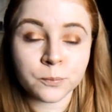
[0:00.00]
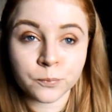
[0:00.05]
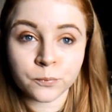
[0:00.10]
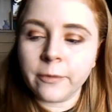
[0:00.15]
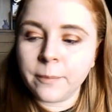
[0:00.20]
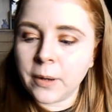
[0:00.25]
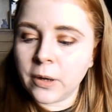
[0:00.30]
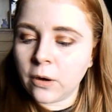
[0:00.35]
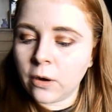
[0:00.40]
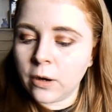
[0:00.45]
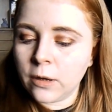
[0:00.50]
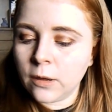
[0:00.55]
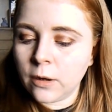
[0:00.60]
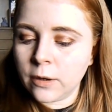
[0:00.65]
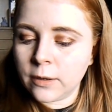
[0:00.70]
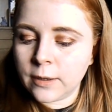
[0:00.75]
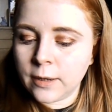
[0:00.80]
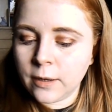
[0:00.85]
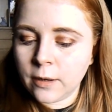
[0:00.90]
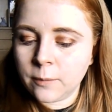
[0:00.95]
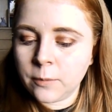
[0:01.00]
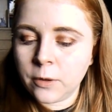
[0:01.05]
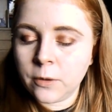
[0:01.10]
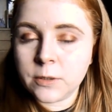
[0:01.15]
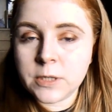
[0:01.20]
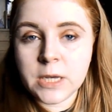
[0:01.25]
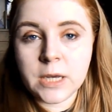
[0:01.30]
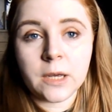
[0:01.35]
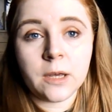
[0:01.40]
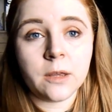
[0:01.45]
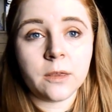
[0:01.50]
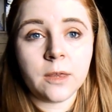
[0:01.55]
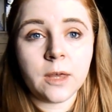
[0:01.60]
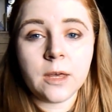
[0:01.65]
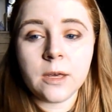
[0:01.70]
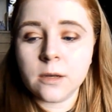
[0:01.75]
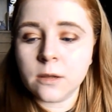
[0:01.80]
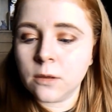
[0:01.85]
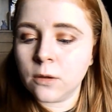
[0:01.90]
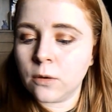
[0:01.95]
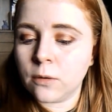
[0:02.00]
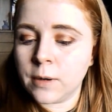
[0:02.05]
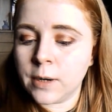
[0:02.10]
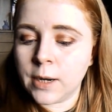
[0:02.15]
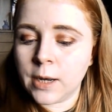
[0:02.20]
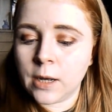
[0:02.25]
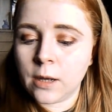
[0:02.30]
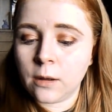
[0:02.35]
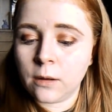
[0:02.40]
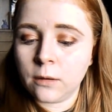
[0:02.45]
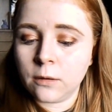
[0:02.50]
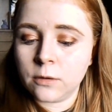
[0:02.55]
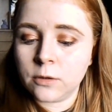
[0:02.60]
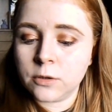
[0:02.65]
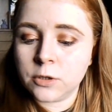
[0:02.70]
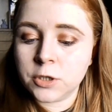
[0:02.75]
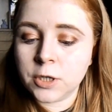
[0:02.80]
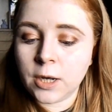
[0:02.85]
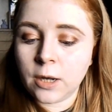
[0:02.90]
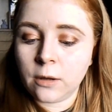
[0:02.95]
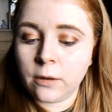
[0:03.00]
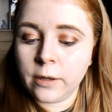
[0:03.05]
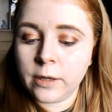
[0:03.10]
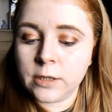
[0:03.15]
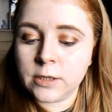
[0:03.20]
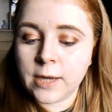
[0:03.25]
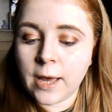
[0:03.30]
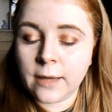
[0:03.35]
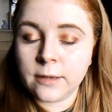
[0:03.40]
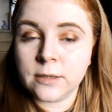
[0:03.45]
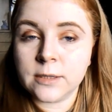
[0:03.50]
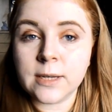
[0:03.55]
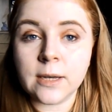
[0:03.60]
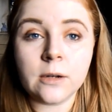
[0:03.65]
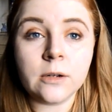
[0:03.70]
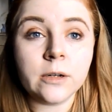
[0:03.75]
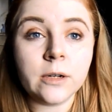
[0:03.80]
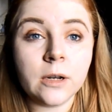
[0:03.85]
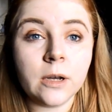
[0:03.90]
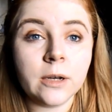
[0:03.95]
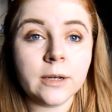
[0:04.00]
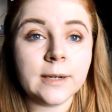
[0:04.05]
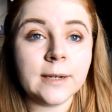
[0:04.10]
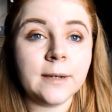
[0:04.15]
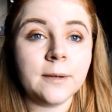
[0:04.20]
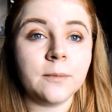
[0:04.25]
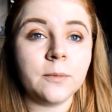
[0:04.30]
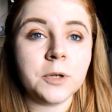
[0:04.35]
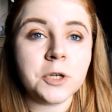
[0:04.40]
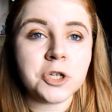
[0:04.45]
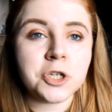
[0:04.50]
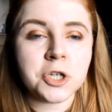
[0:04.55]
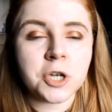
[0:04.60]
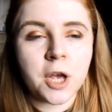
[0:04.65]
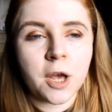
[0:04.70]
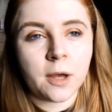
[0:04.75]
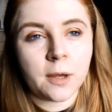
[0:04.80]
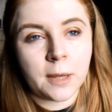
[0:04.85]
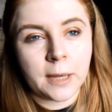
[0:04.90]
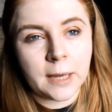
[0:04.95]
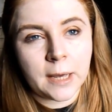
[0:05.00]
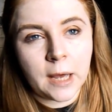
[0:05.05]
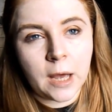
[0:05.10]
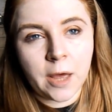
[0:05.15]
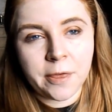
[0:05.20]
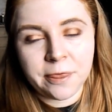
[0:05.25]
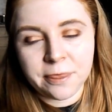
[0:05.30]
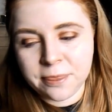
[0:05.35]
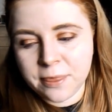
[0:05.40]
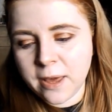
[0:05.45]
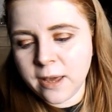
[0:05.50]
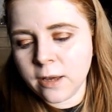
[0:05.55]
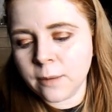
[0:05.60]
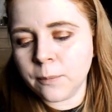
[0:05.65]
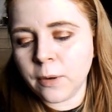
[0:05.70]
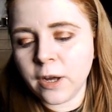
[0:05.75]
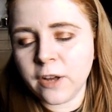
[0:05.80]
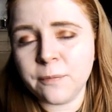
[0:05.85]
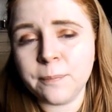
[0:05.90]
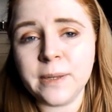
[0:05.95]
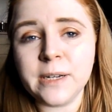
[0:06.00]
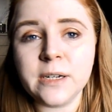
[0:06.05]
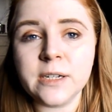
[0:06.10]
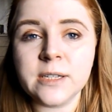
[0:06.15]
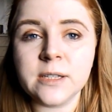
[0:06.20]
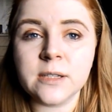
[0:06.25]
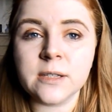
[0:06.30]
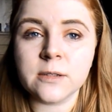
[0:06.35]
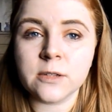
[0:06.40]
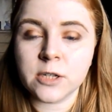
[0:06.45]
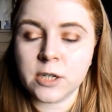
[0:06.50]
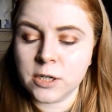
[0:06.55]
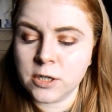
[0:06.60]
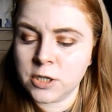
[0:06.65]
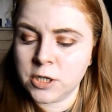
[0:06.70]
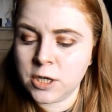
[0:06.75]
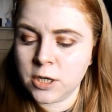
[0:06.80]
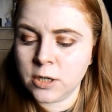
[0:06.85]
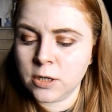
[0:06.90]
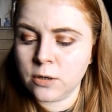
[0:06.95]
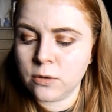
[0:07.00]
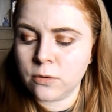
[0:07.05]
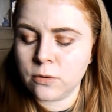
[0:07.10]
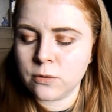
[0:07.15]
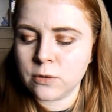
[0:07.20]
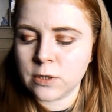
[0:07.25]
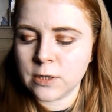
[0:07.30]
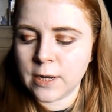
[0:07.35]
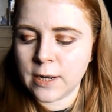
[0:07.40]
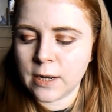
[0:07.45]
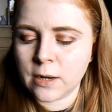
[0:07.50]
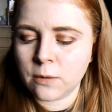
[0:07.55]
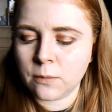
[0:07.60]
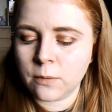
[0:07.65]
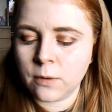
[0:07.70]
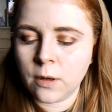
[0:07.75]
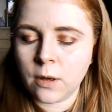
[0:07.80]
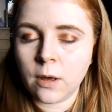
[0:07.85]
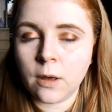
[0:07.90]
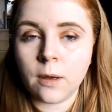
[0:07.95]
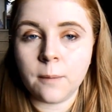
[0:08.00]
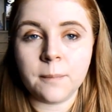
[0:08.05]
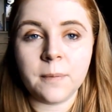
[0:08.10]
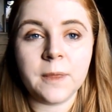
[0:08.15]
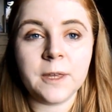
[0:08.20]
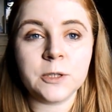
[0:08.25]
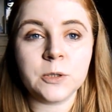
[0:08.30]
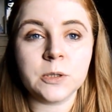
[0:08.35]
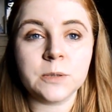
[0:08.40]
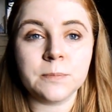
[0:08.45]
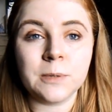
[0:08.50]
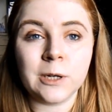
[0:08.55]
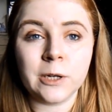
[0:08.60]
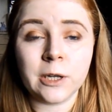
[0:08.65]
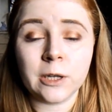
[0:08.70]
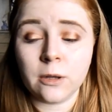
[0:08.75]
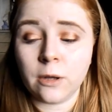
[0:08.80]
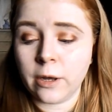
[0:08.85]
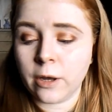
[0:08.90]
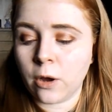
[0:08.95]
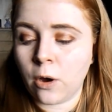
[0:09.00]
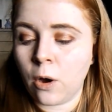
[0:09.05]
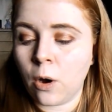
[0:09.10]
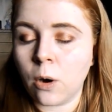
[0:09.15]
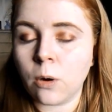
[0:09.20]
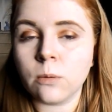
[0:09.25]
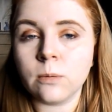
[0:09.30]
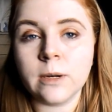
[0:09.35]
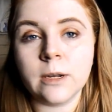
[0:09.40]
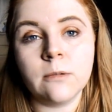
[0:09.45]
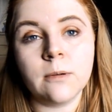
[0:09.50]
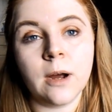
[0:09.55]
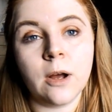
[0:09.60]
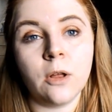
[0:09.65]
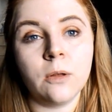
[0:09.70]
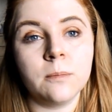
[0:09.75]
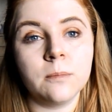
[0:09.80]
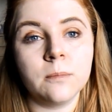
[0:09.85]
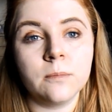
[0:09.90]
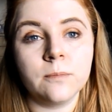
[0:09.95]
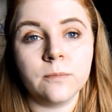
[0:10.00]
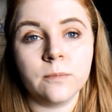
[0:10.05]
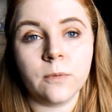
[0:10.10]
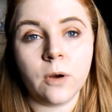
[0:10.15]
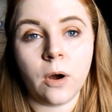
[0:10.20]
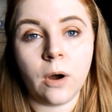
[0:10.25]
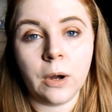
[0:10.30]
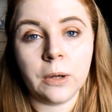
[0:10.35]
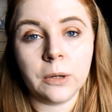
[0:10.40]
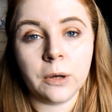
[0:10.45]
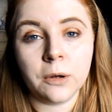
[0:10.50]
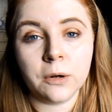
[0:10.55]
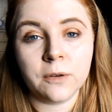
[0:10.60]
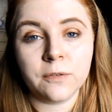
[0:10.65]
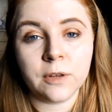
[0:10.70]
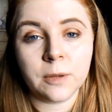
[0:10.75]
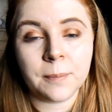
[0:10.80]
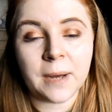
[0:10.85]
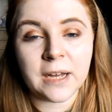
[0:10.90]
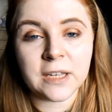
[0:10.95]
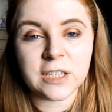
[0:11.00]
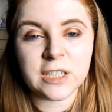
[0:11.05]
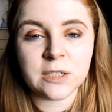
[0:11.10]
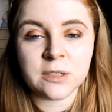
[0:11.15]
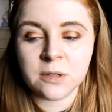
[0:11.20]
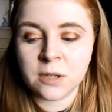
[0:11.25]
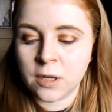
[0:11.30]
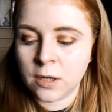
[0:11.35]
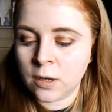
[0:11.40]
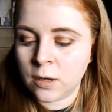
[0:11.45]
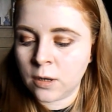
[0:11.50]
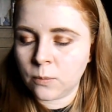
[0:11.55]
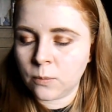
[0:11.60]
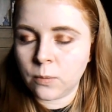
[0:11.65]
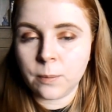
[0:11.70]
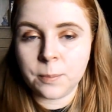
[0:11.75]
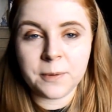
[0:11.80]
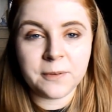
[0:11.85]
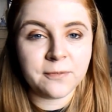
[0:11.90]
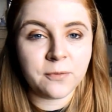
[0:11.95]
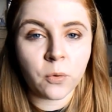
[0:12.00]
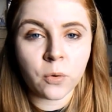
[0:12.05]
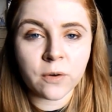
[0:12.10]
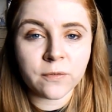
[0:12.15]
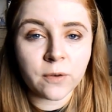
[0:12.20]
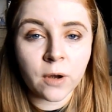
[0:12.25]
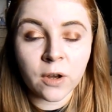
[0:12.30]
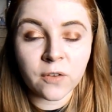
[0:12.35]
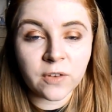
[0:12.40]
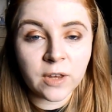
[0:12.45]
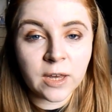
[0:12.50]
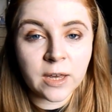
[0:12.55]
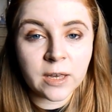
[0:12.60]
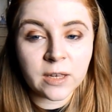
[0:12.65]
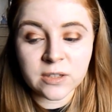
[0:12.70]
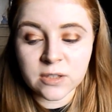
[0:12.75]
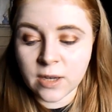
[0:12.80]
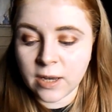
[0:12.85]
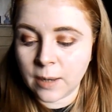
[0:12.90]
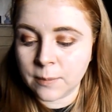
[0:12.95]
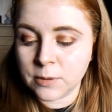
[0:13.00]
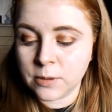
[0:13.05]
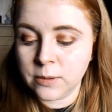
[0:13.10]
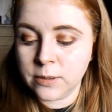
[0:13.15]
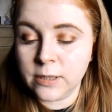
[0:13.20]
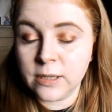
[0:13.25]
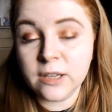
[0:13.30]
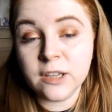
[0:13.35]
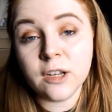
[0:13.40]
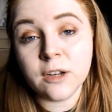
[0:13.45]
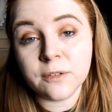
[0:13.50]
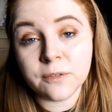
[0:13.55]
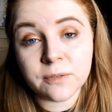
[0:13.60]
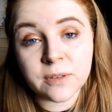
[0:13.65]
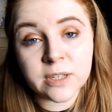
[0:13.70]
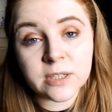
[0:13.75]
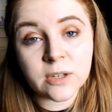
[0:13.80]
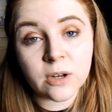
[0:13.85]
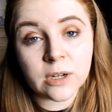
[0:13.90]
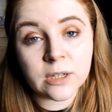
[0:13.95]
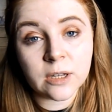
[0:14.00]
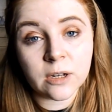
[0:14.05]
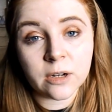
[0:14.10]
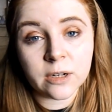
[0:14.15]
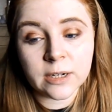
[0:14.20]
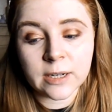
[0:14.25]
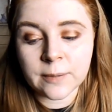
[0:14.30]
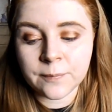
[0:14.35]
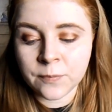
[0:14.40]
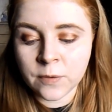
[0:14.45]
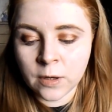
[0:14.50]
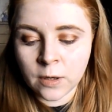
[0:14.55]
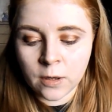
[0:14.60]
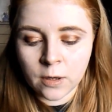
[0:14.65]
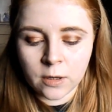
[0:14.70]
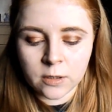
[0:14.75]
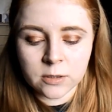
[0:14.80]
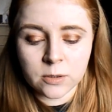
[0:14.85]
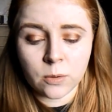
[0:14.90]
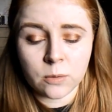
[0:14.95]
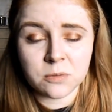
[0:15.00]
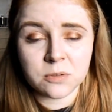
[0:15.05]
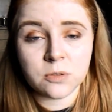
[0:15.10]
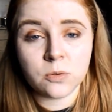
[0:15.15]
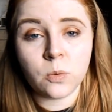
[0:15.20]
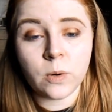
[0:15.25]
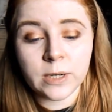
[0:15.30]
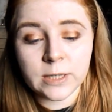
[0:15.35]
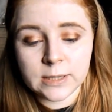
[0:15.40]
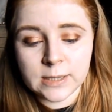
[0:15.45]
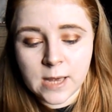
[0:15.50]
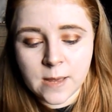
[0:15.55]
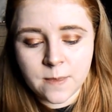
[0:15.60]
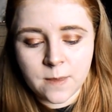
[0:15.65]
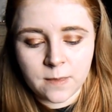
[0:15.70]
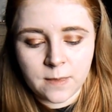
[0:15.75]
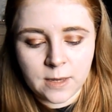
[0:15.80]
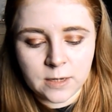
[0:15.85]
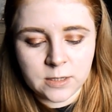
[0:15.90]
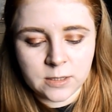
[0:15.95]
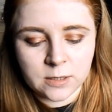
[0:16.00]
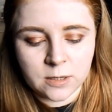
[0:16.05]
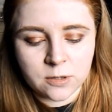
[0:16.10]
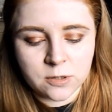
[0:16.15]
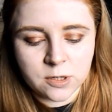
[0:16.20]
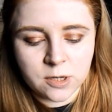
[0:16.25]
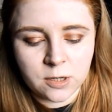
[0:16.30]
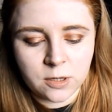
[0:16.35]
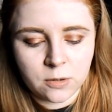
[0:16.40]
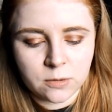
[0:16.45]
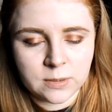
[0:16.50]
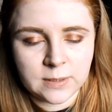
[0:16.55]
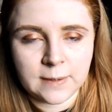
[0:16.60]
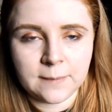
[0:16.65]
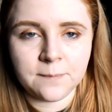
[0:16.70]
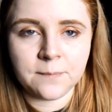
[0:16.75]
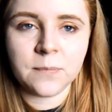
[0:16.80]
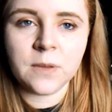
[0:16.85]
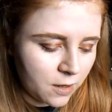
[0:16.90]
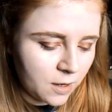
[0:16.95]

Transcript: For my eyeliner, I'm using the L'Oreal Gel Intensa eyeliner, which I think might have been discontinued now. This was my like holy grail eyeliner for the past probably 4 or 5 years. I absolutely love this eyeliner, so I was quite sad that they discontinued it.